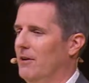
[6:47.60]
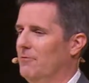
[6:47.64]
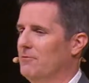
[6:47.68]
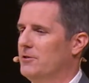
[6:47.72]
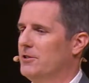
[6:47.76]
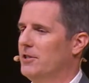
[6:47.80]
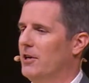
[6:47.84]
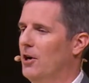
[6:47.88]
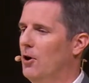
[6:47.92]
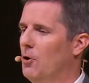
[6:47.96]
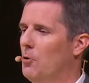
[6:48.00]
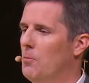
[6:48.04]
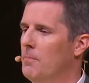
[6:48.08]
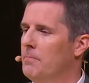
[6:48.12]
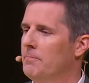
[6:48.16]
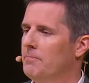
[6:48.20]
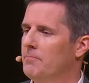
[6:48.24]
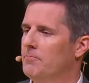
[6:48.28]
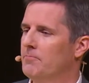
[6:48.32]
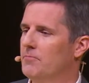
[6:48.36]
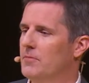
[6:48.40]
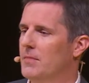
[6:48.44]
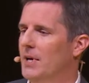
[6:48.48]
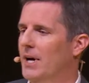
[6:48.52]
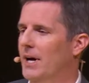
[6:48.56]
So,
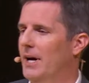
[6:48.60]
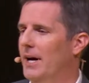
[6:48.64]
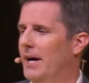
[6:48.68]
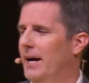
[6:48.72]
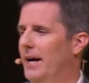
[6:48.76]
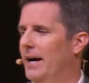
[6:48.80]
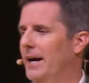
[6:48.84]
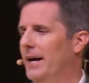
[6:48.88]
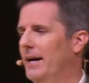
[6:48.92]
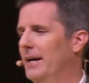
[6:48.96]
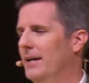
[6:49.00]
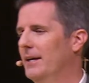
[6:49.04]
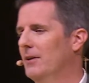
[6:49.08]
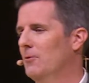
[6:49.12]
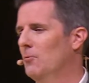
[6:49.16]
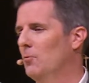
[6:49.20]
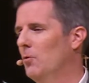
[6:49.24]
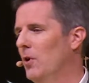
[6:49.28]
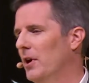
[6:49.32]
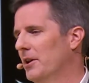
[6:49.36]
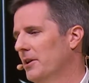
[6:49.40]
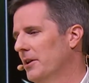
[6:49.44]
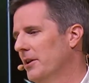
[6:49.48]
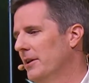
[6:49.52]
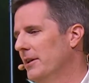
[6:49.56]
so uh,
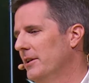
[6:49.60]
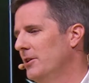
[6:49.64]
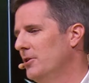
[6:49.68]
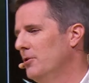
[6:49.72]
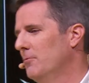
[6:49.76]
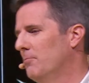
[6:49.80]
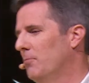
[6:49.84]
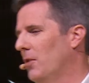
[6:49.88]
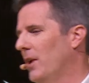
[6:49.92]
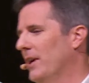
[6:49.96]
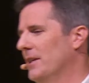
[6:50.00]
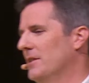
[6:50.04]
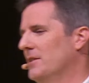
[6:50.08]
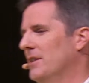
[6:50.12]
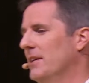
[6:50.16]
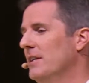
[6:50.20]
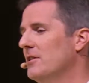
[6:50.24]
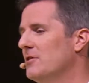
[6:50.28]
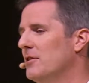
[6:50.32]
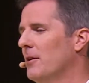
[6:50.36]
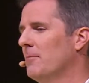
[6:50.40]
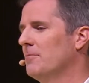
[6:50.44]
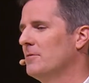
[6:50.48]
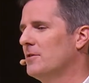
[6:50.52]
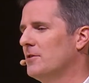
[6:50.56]
well, you've probably
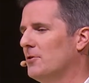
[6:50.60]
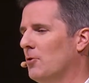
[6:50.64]
seen some